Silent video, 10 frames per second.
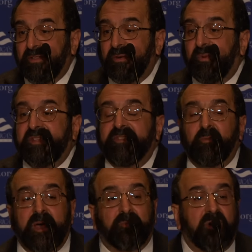The
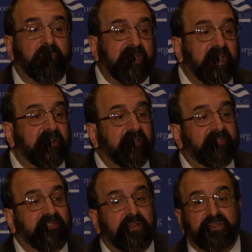reason why
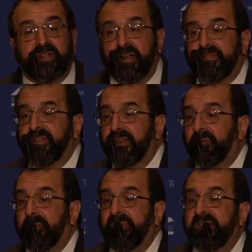propagandists have to
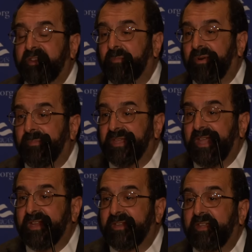constantly repeat their
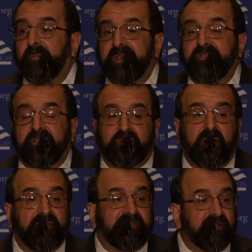propaganda is because it's
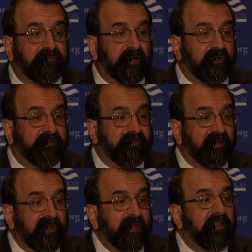so obviously false.
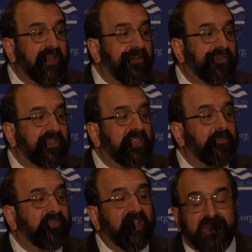They have to
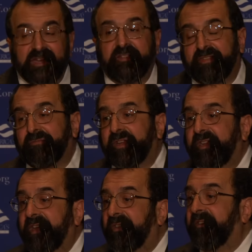keep telling us every
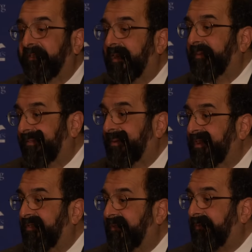day that Islam is a
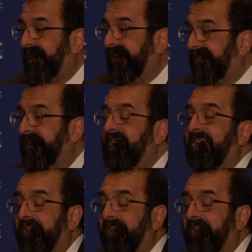religion of peace.